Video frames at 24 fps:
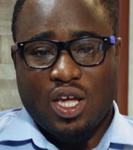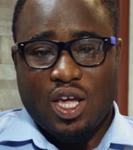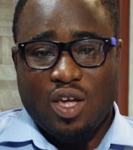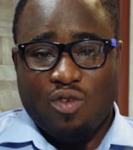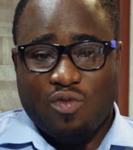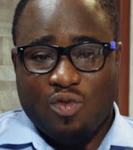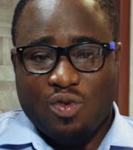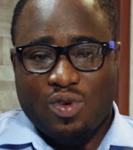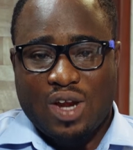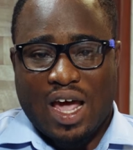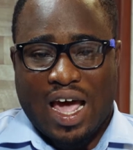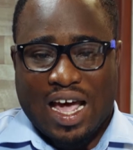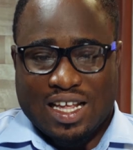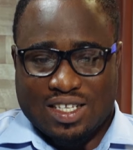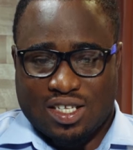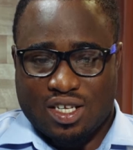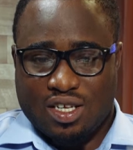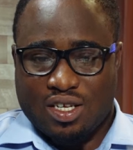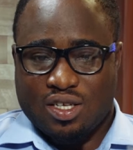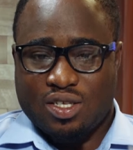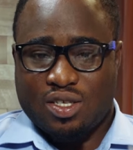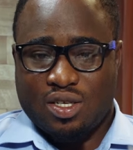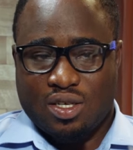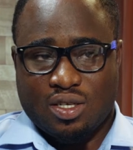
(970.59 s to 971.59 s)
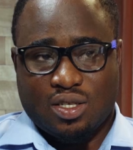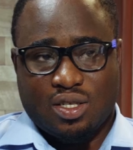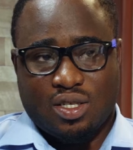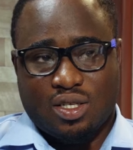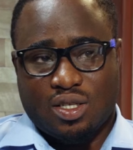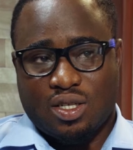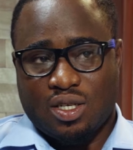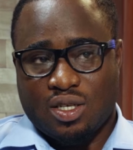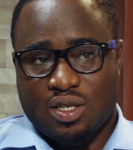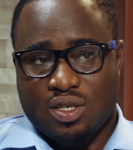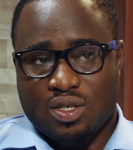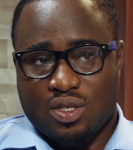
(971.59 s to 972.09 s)
Even as easy as
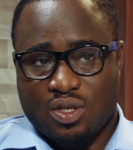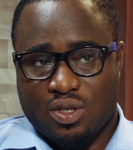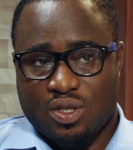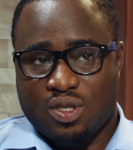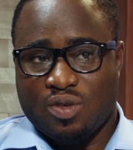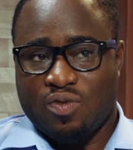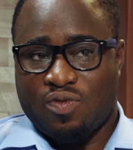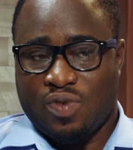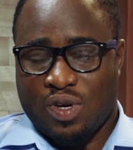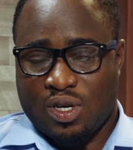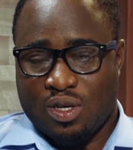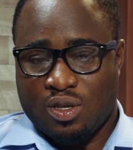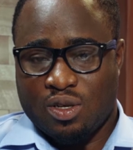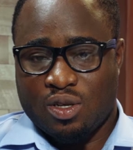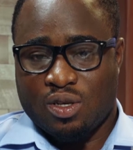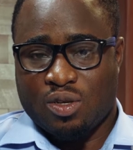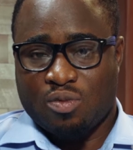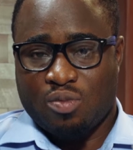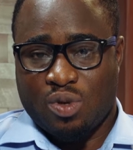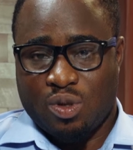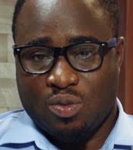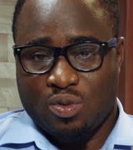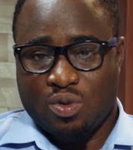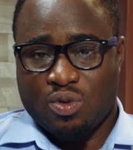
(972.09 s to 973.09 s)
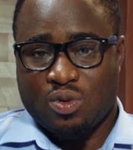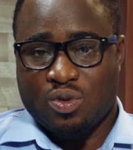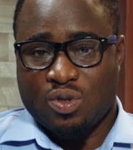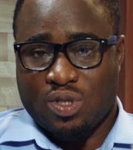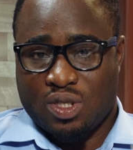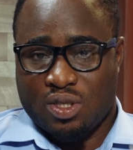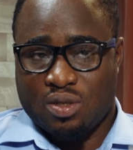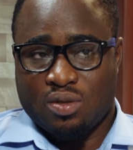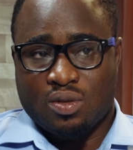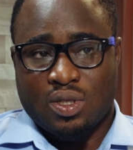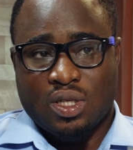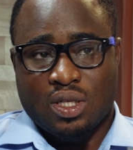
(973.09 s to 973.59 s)
it is, you still find a lot of people who
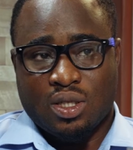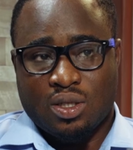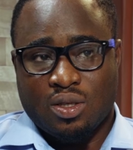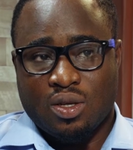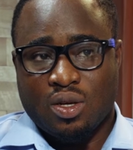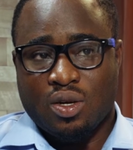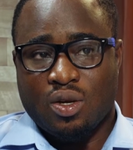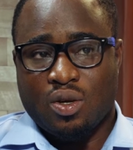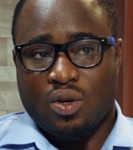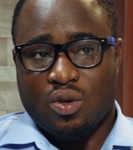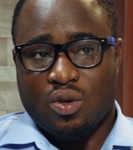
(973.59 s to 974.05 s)
still need